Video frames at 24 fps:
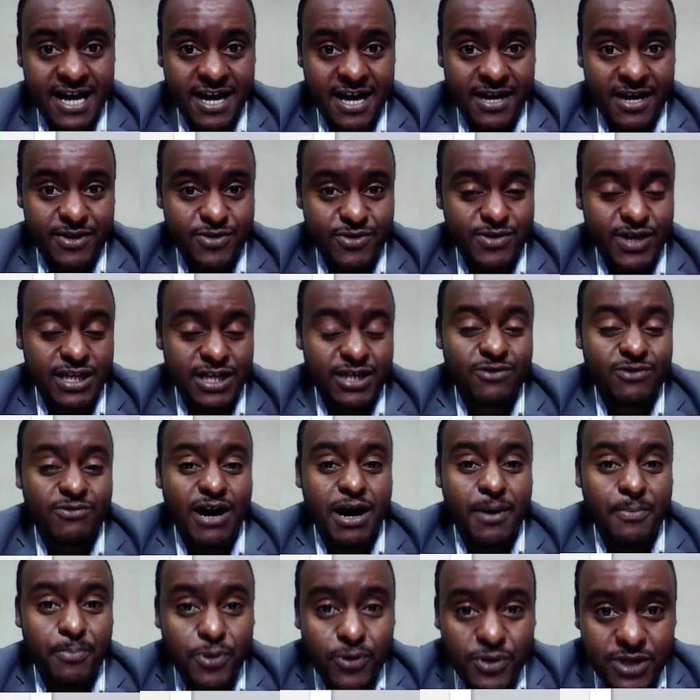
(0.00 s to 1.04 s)
So that you
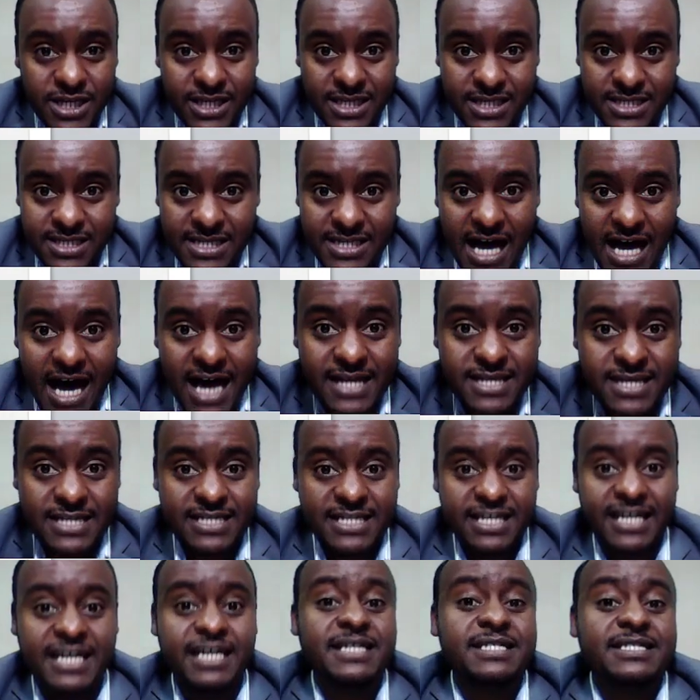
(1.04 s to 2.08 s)
can put it as it
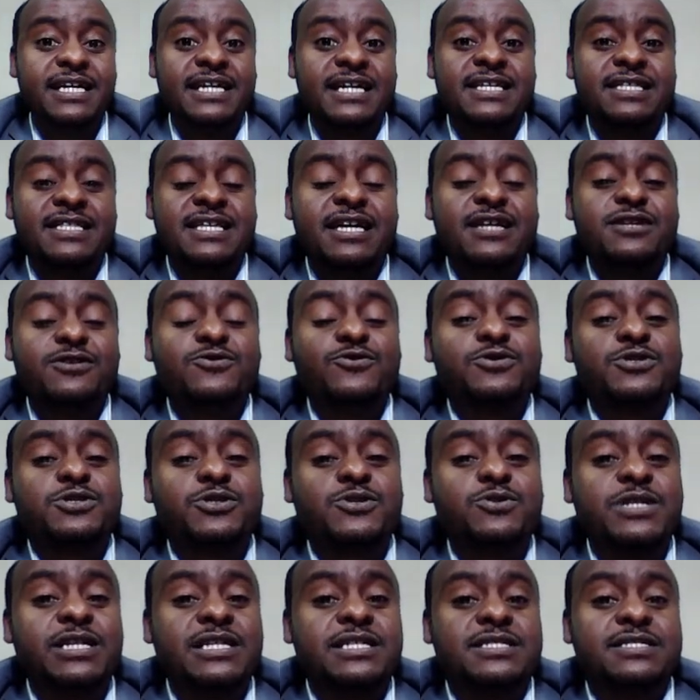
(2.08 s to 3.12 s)
is, and then your
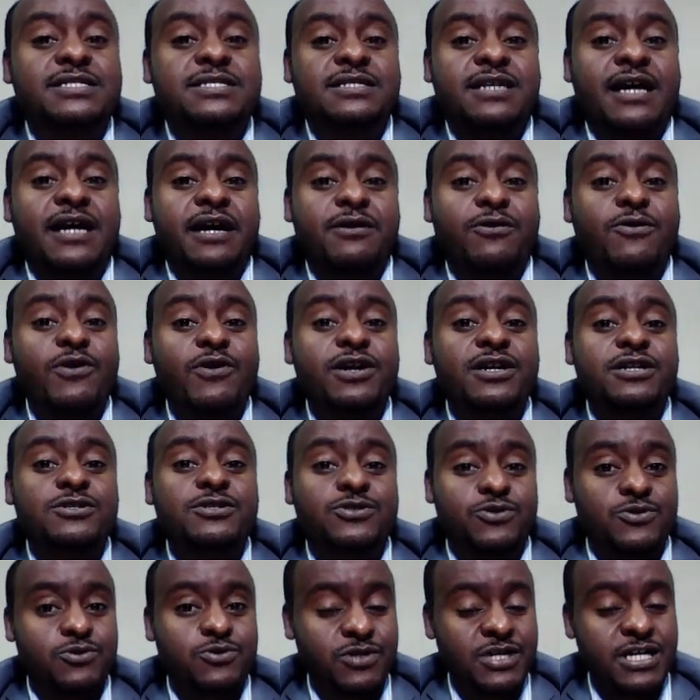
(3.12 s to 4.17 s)
students are going
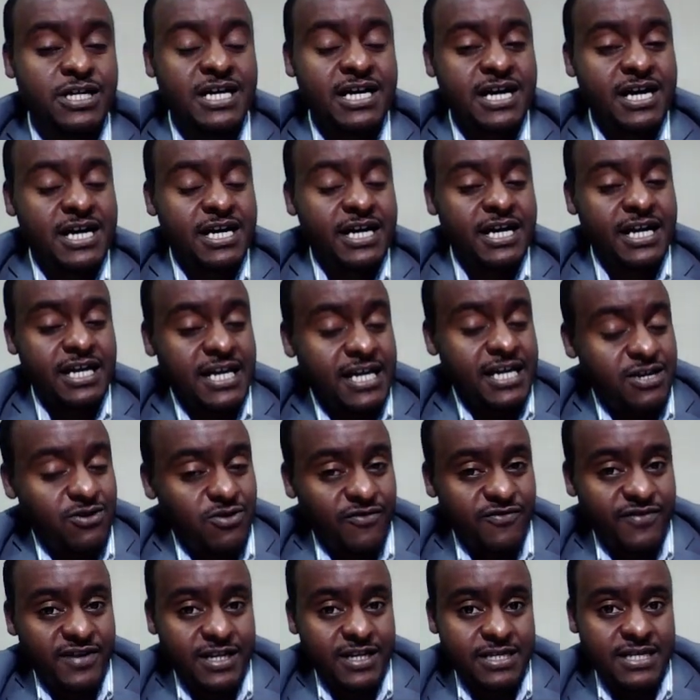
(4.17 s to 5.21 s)
to read
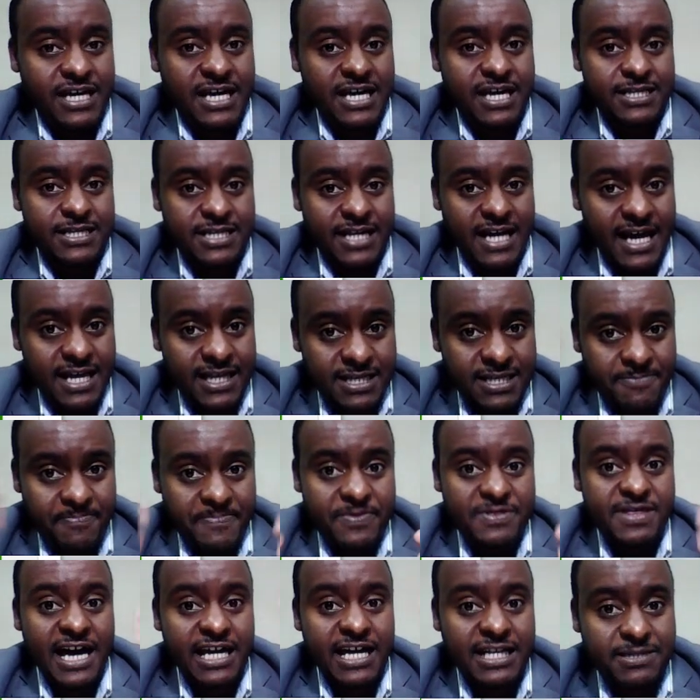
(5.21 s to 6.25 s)
over this, right?
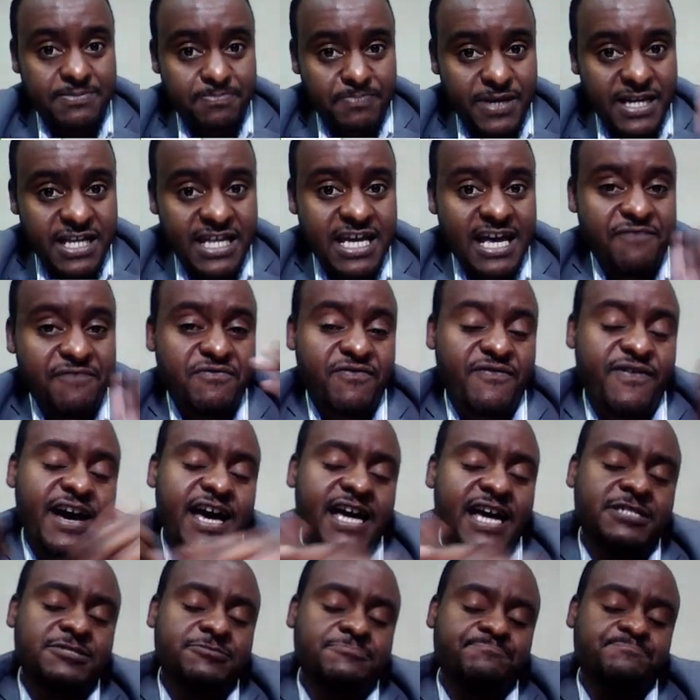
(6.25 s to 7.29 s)
That's PDF
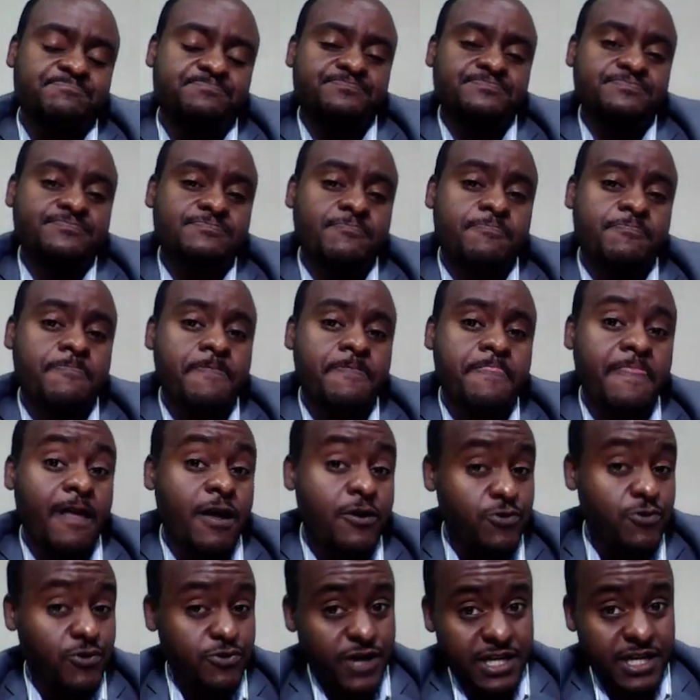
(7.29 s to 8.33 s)
files.
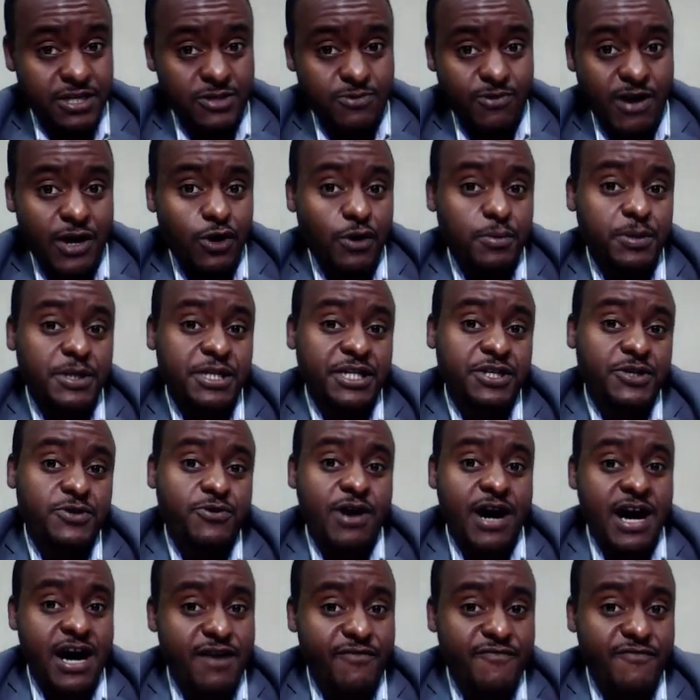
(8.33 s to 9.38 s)
So that is one option you
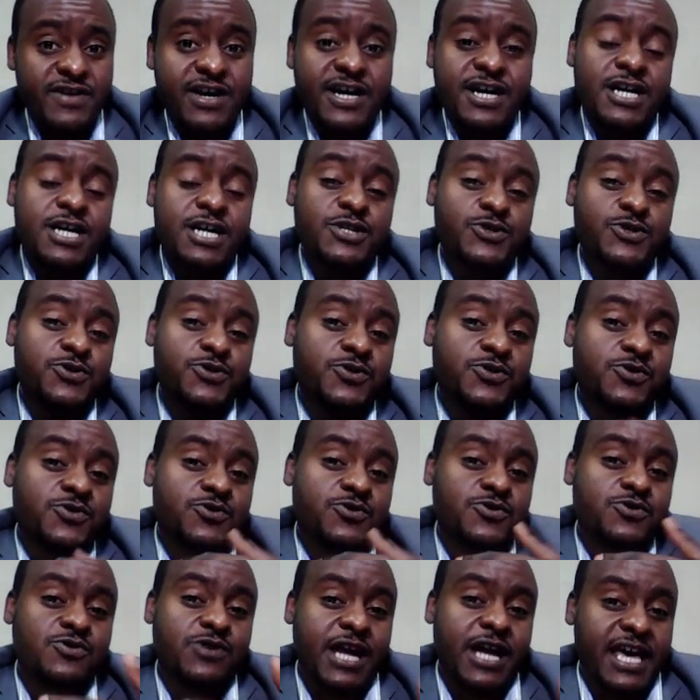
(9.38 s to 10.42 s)
have
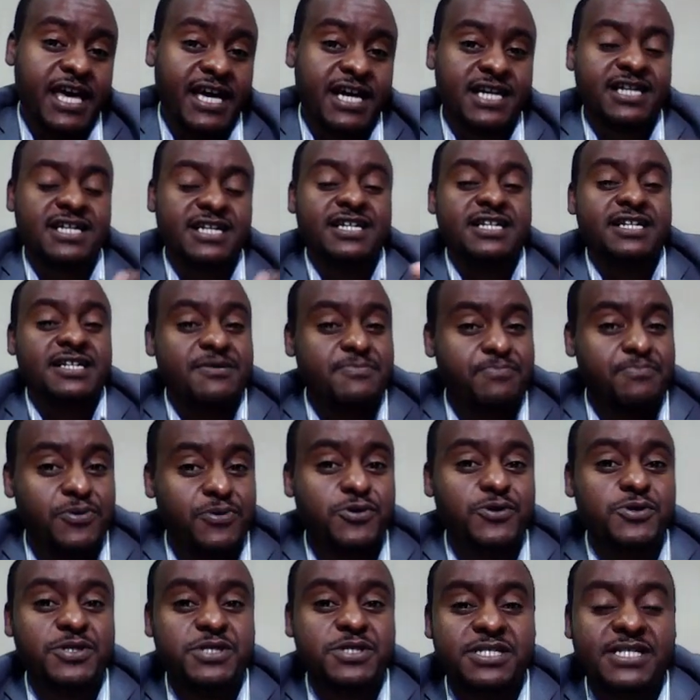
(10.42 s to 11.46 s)
to, like,
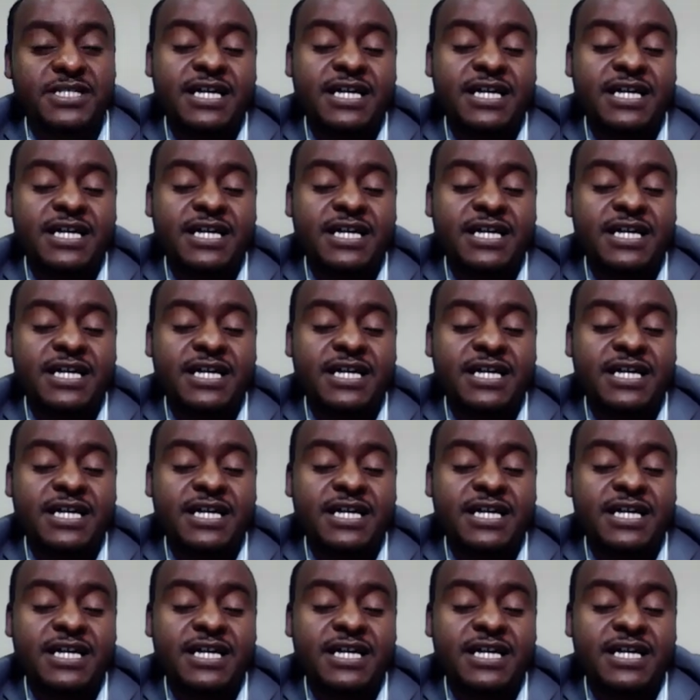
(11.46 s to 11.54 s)
put